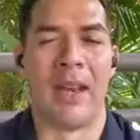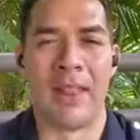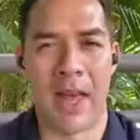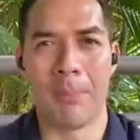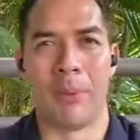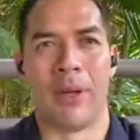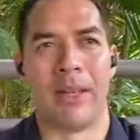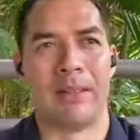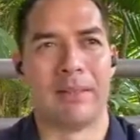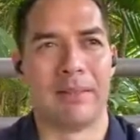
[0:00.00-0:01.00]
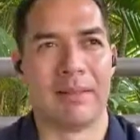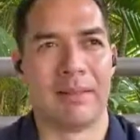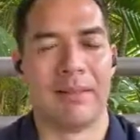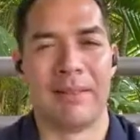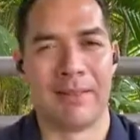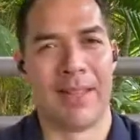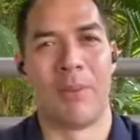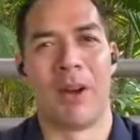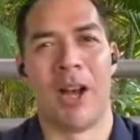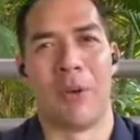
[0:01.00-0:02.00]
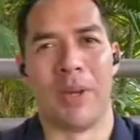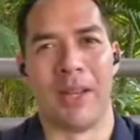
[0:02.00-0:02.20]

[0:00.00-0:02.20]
that point, then where are we?